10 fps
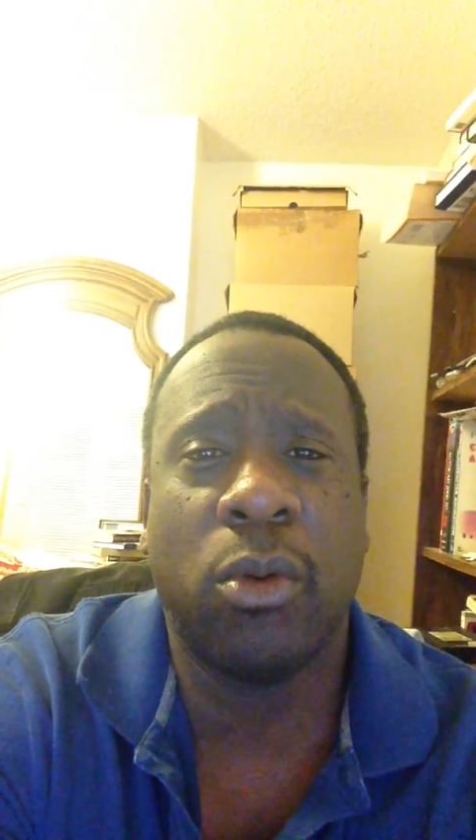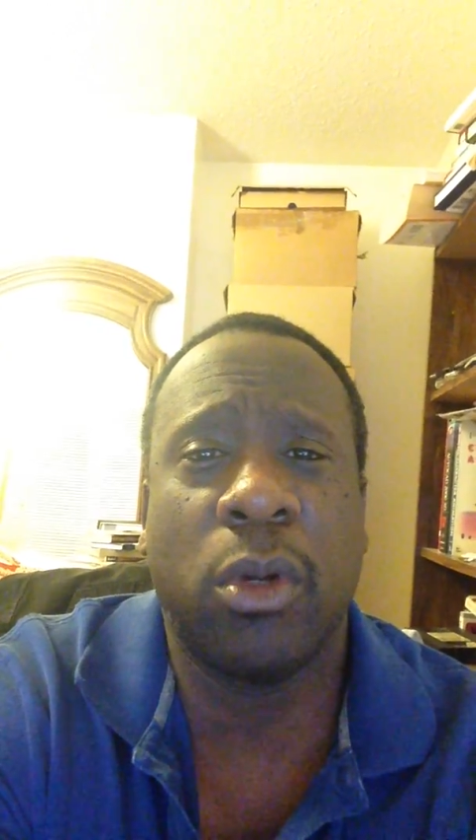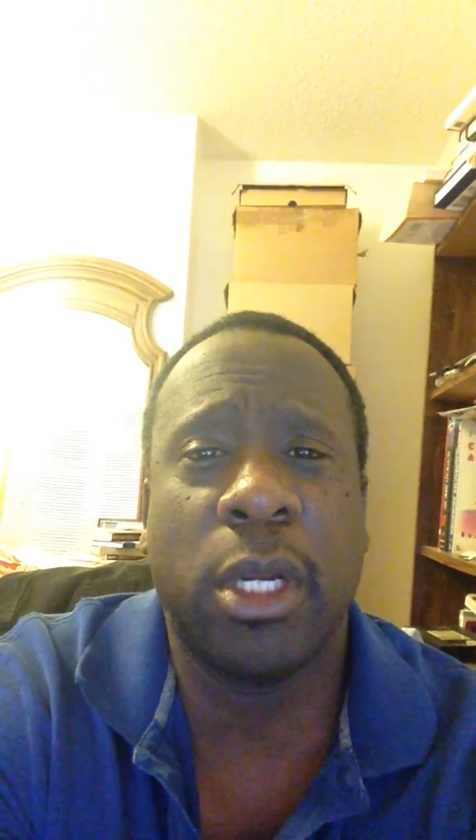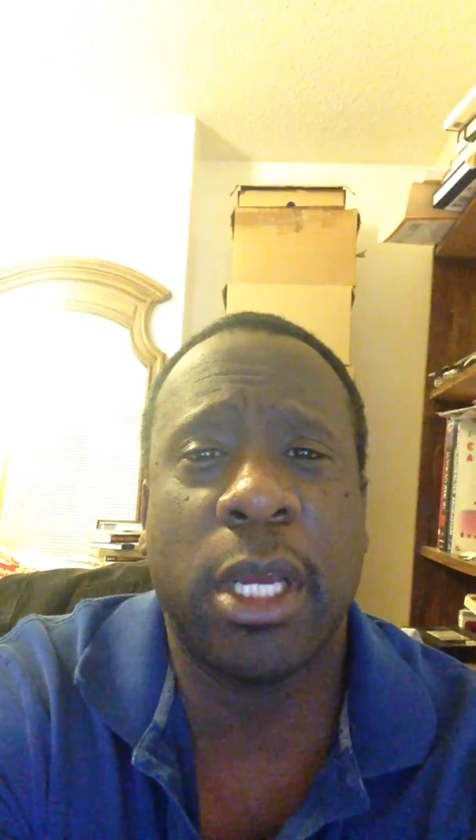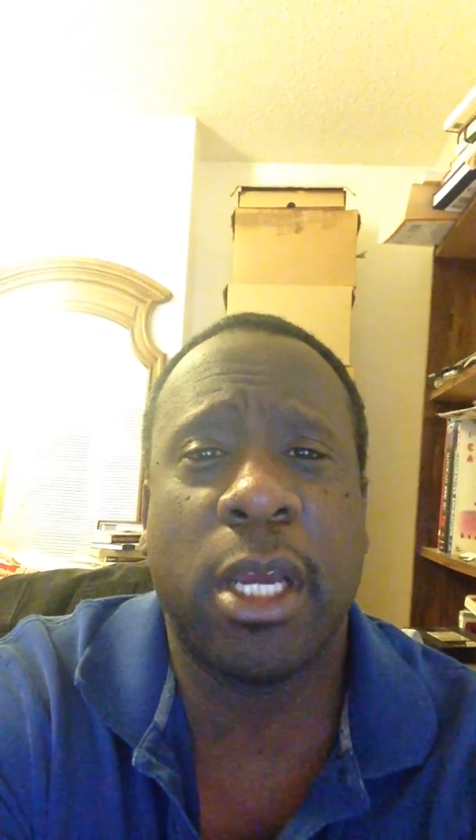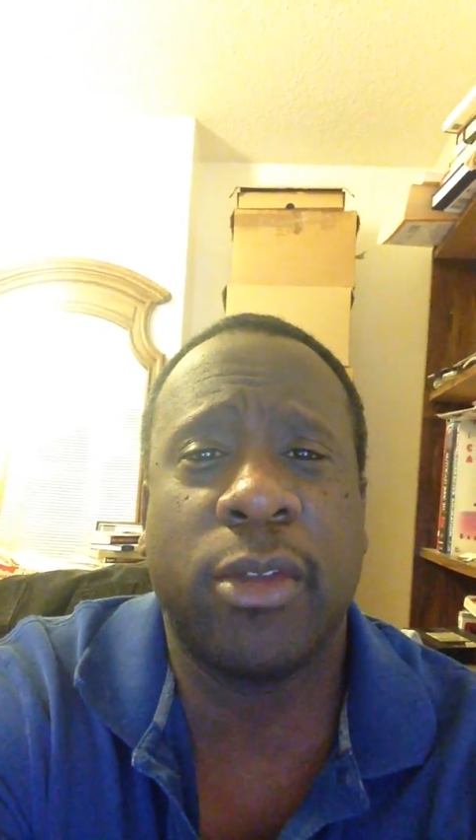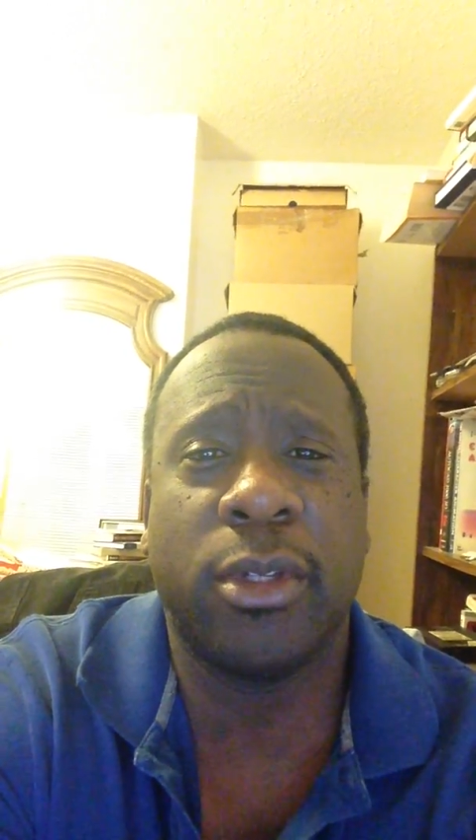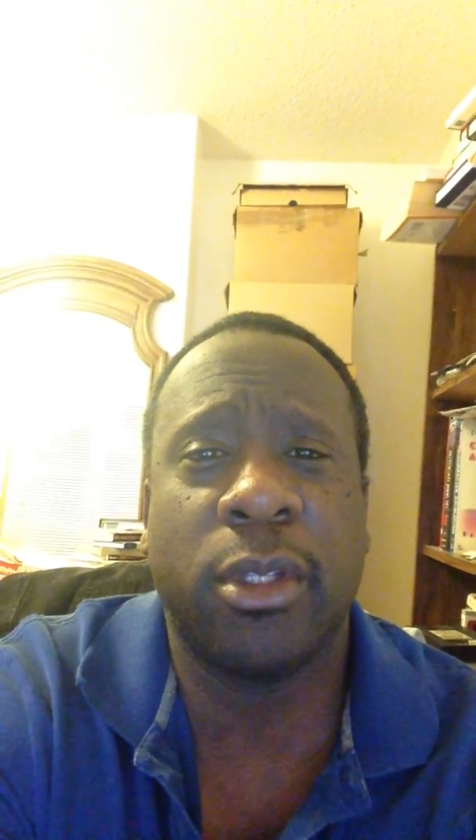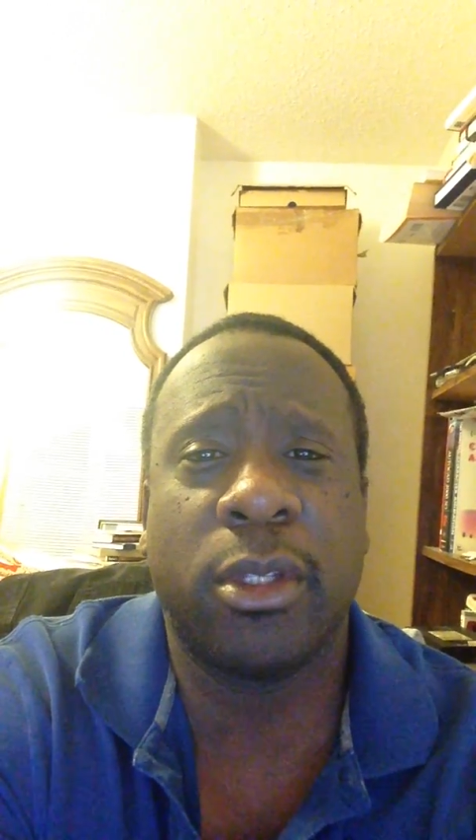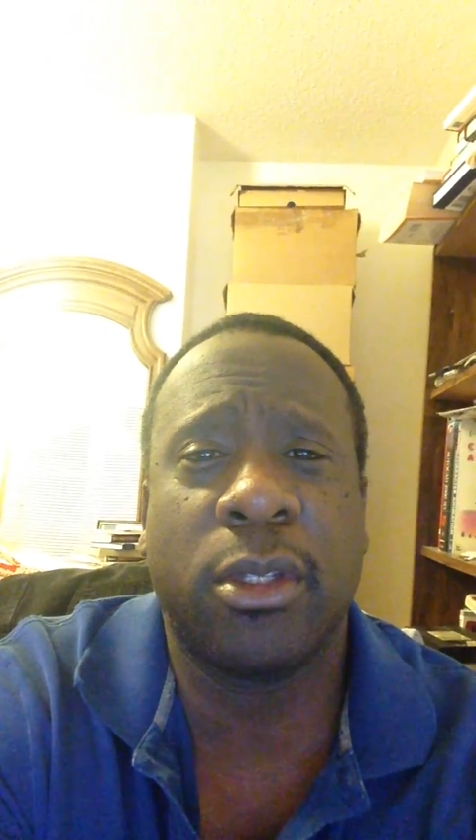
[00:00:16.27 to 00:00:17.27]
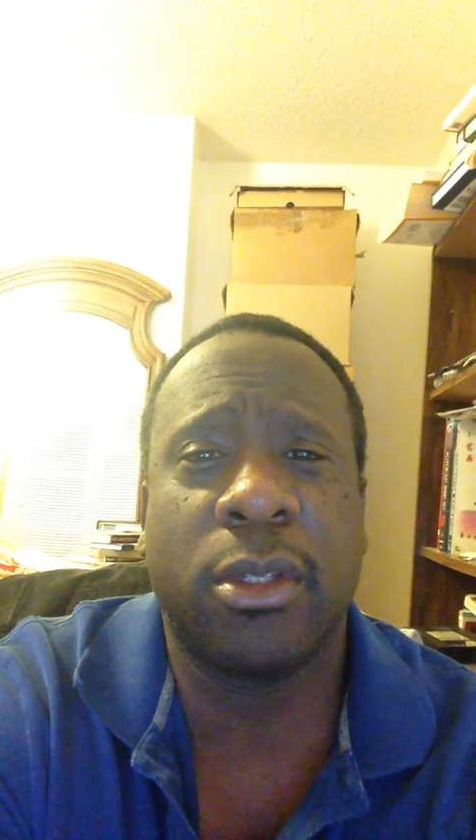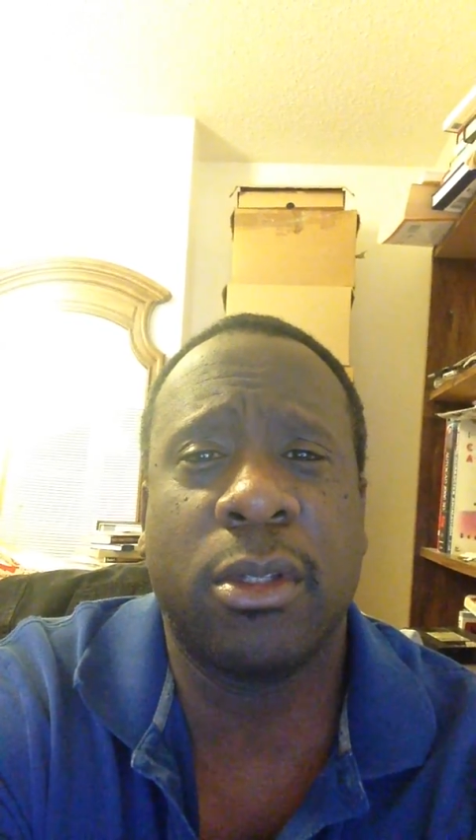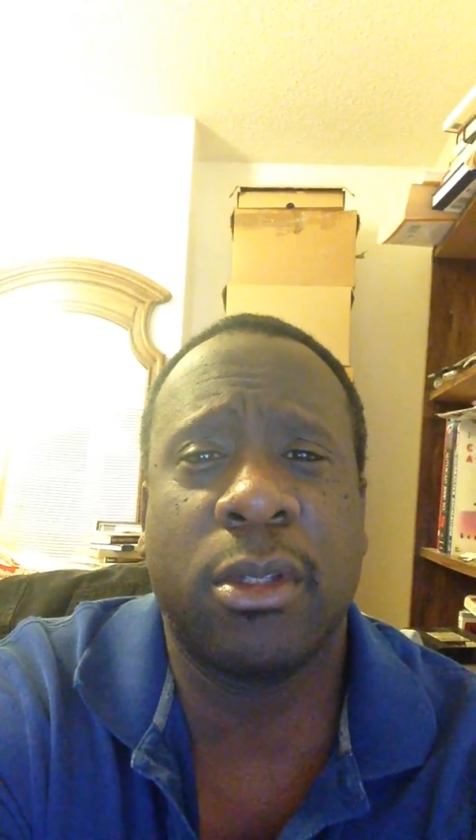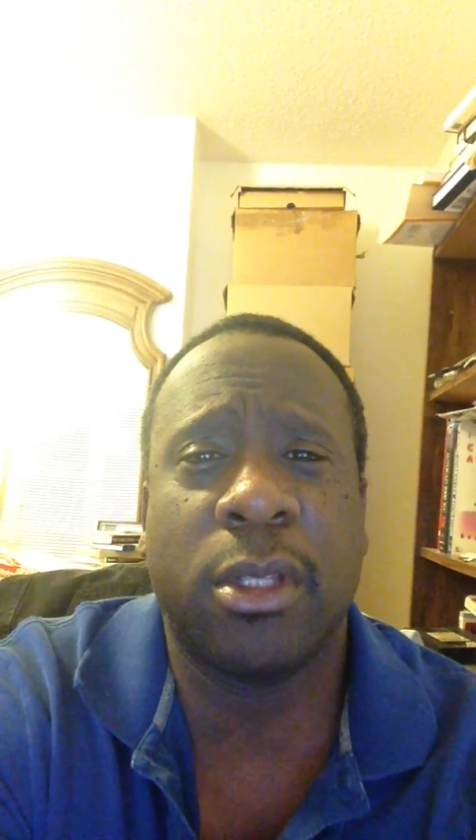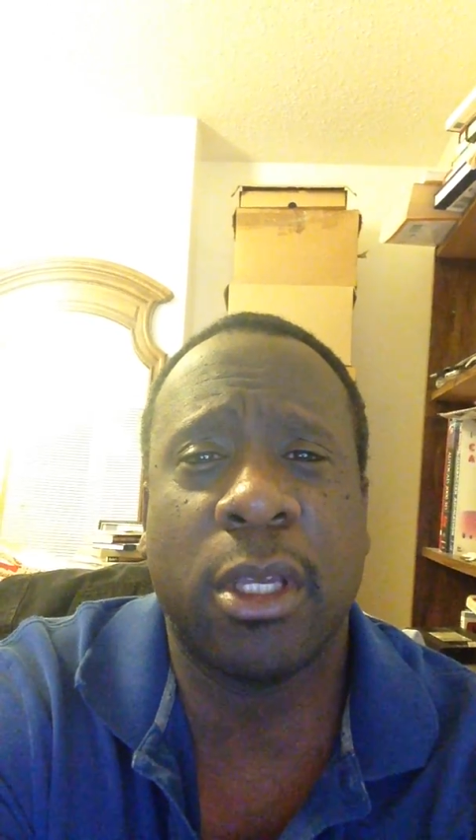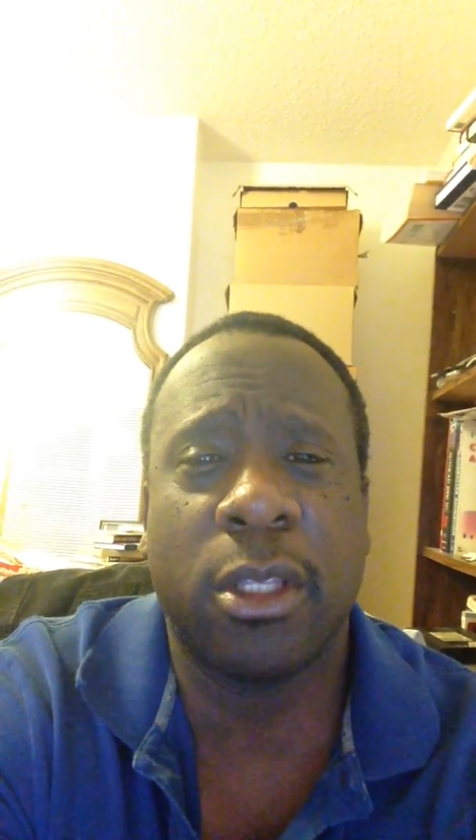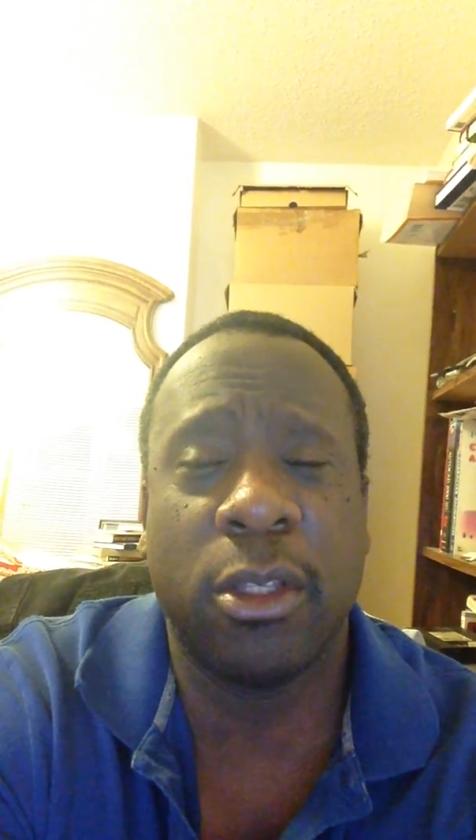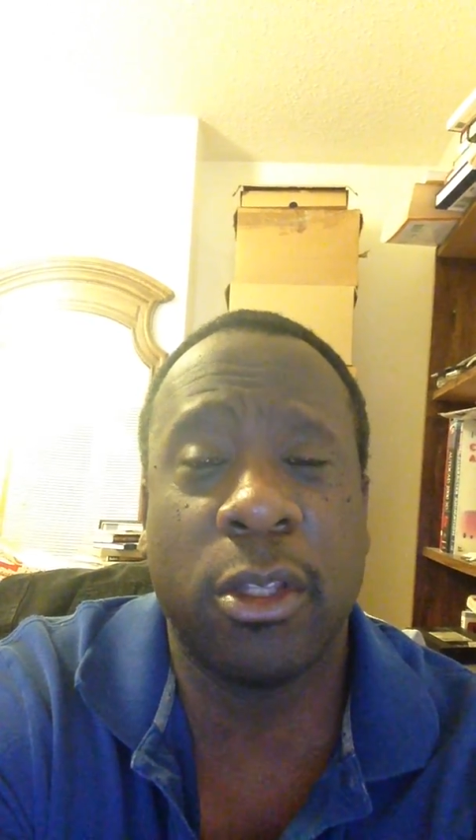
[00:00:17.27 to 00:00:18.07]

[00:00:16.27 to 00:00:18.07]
word has it that the